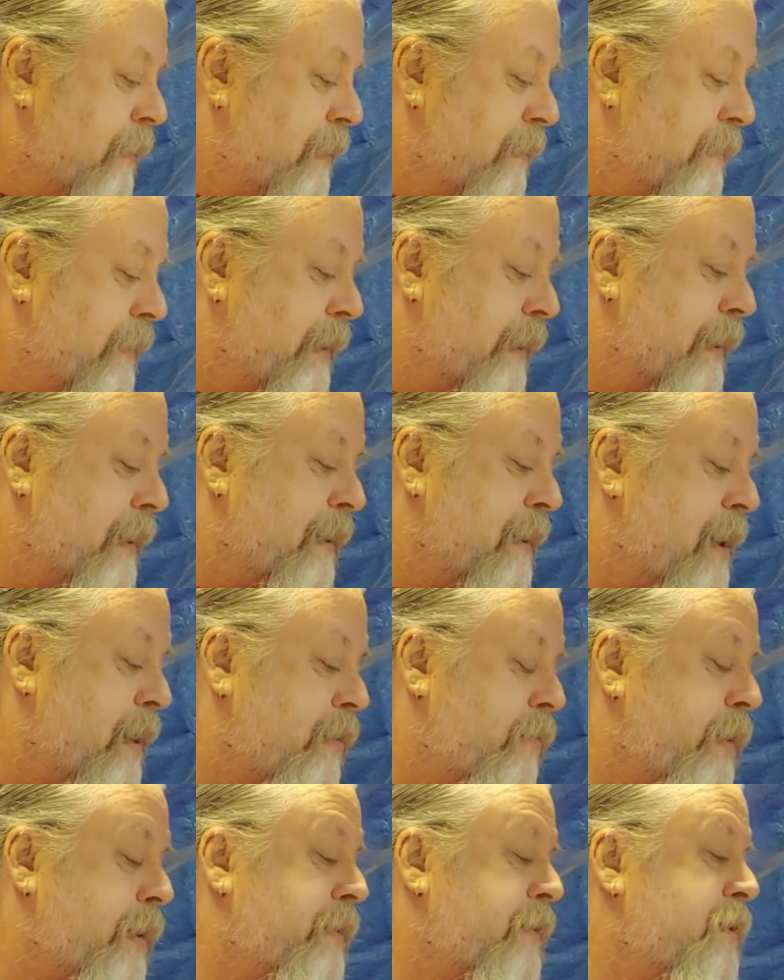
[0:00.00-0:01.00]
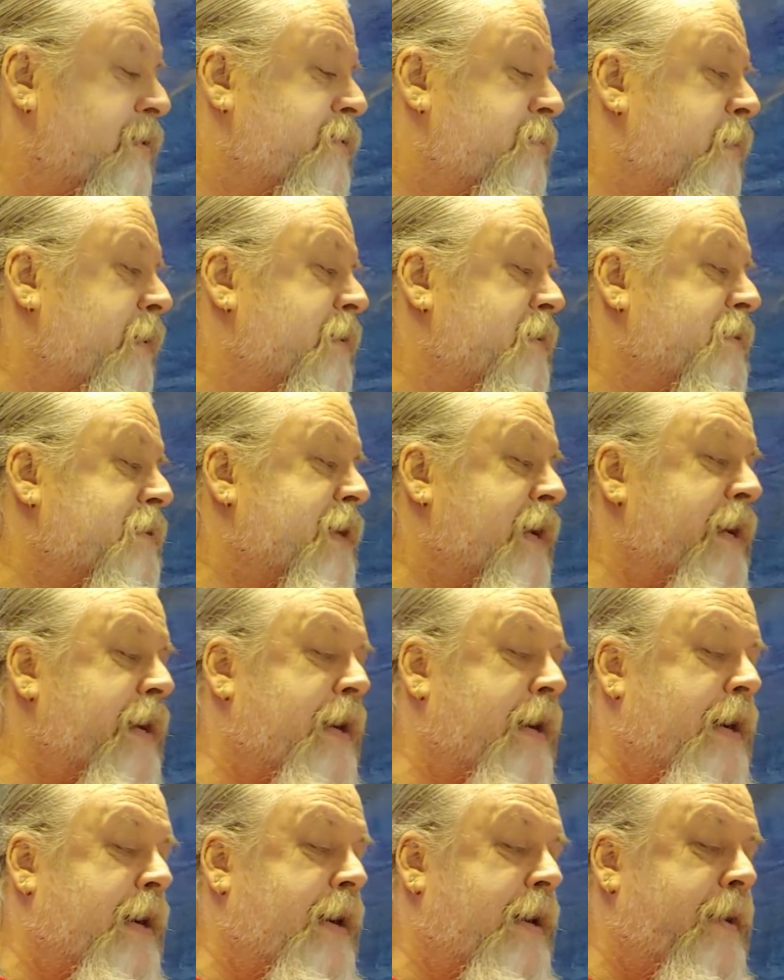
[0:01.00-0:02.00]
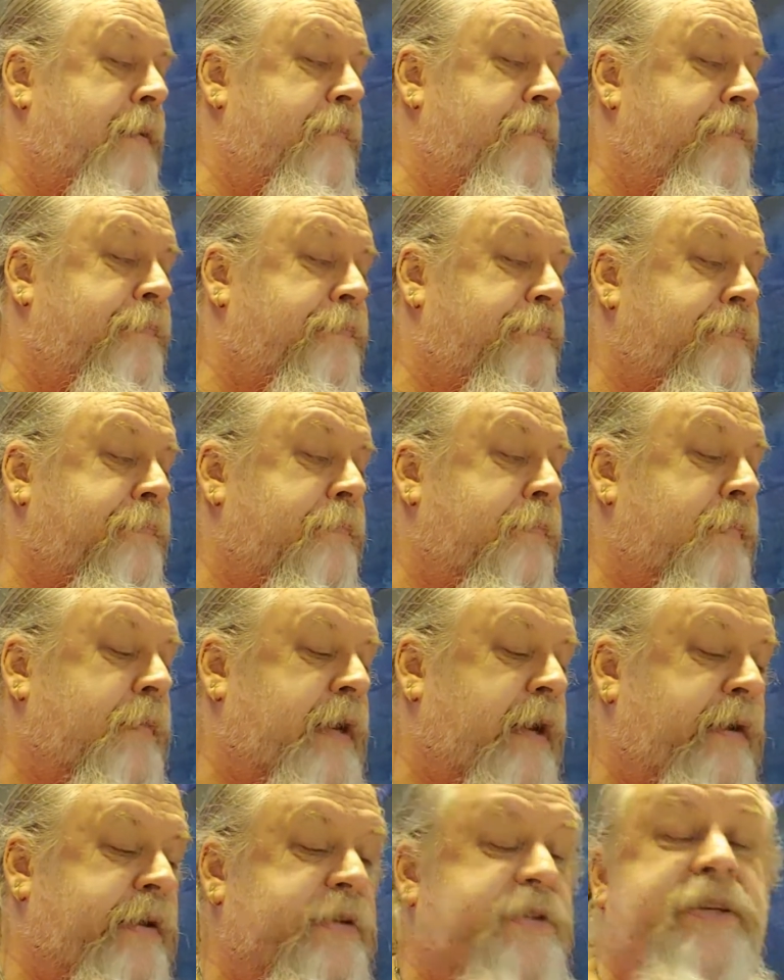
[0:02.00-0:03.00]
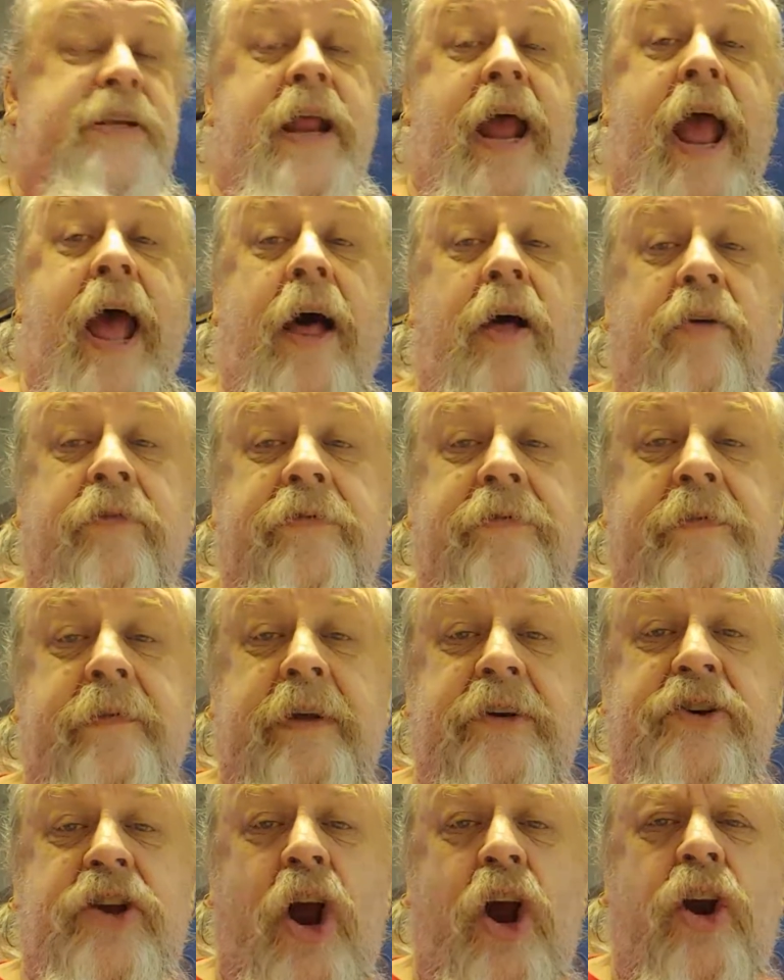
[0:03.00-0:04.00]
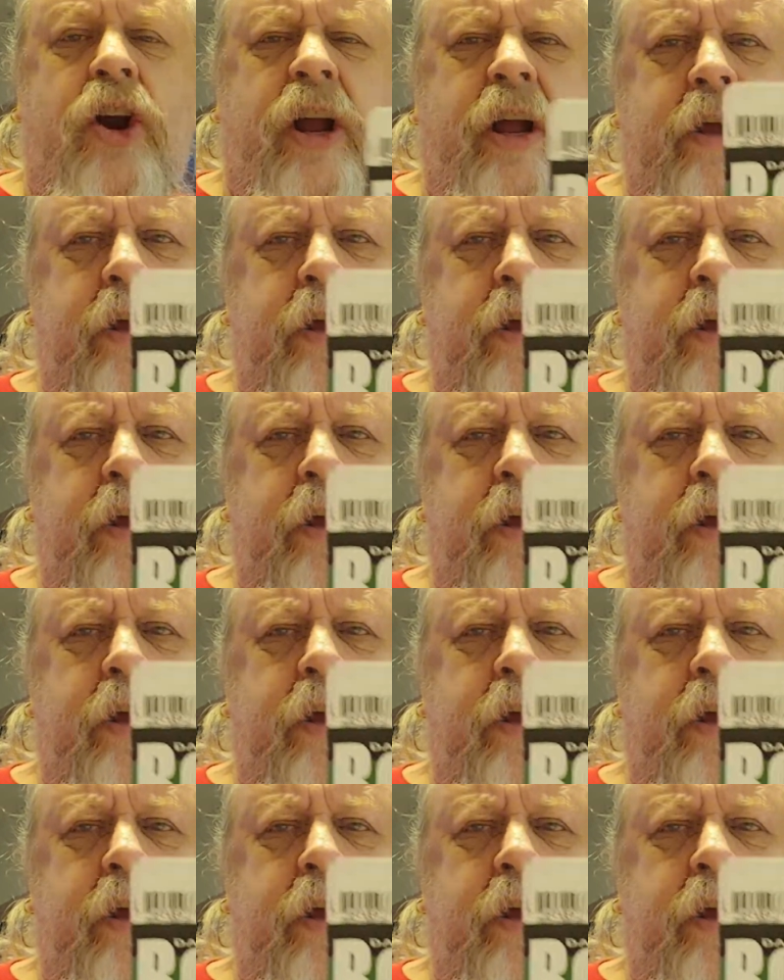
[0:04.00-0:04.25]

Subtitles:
And then I got another one. This one's this is an elf, a dark